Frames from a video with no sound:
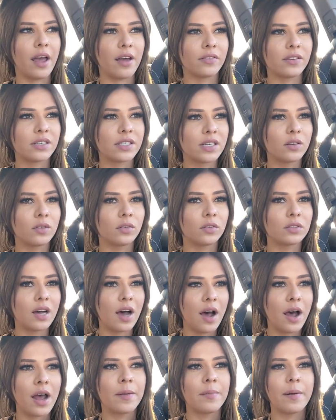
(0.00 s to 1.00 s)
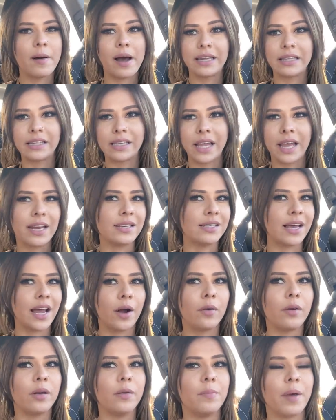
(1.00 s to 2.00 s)
Every single time I lay
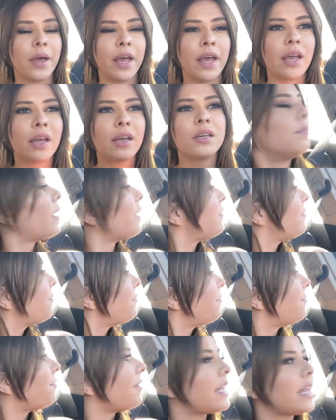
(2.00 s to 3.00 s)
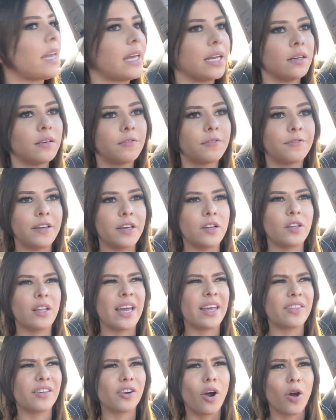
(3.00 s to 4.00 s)
down in bed, my feet feel
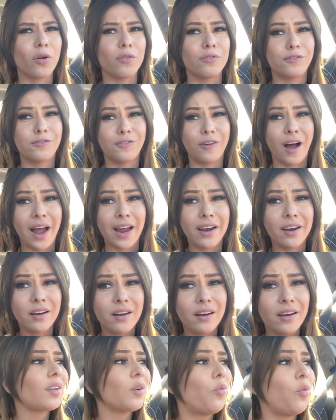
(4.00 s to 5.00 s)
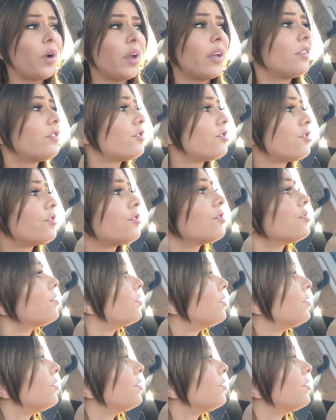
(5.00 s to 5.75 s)
like they're on fire, which